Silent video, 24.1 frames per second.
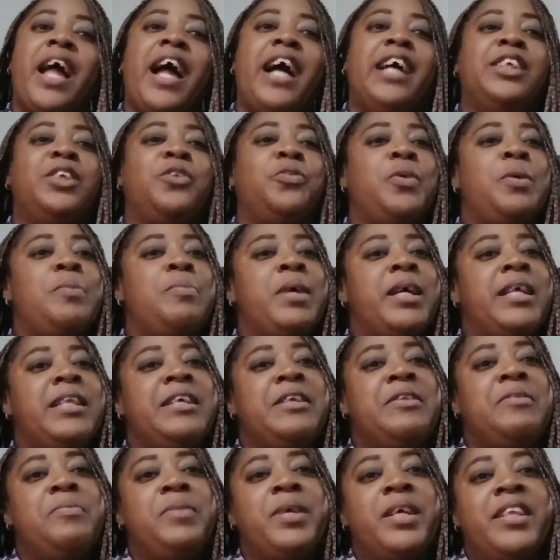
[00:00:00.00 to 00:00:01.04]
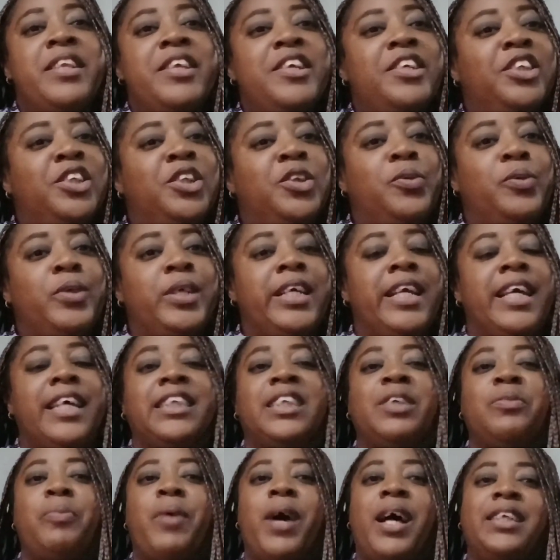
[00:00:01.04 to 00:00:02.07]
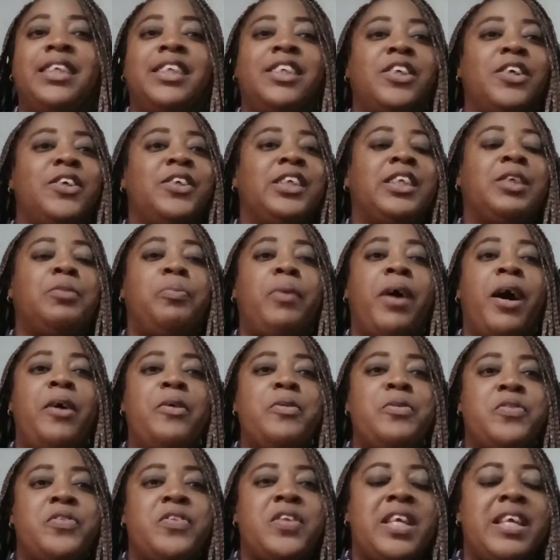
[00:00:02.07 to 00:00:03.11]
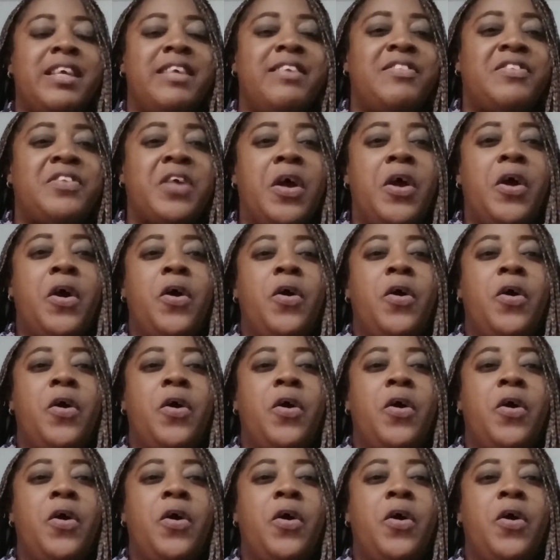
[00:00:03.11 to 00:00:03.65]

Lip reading: as women in ministry, as pastors, spouses,